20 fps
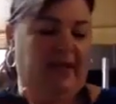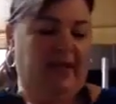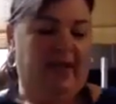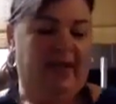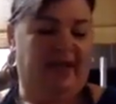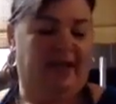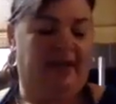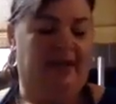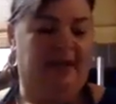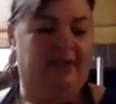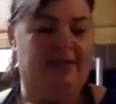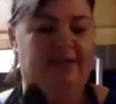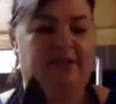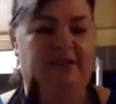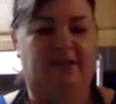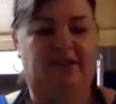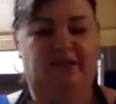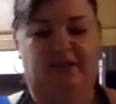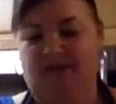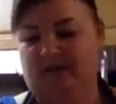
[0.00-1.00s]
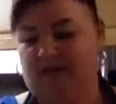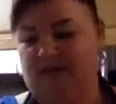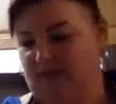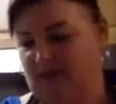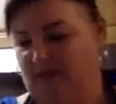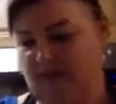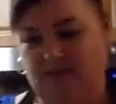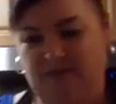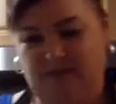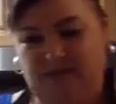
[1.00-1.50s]
And
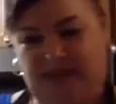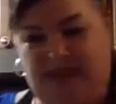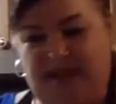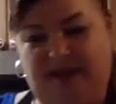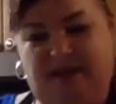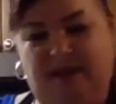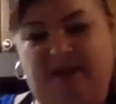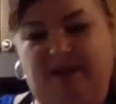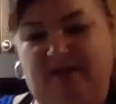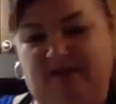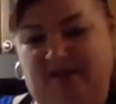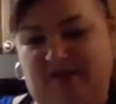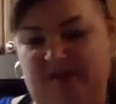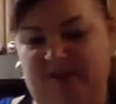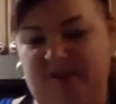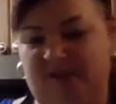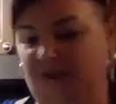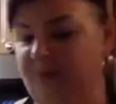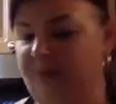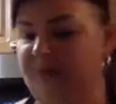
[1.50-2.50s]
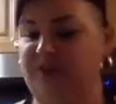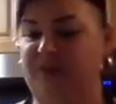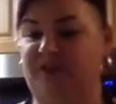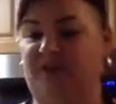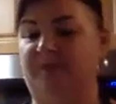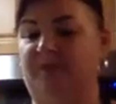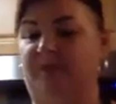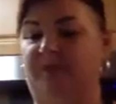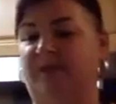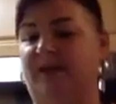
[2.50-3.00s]
then the super
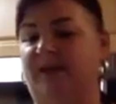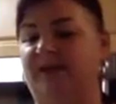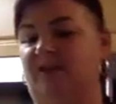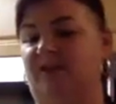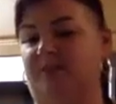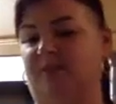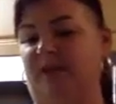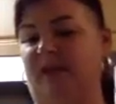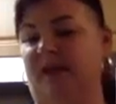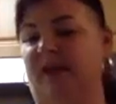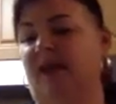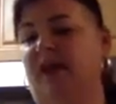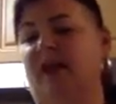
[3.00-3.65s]
simple recipe,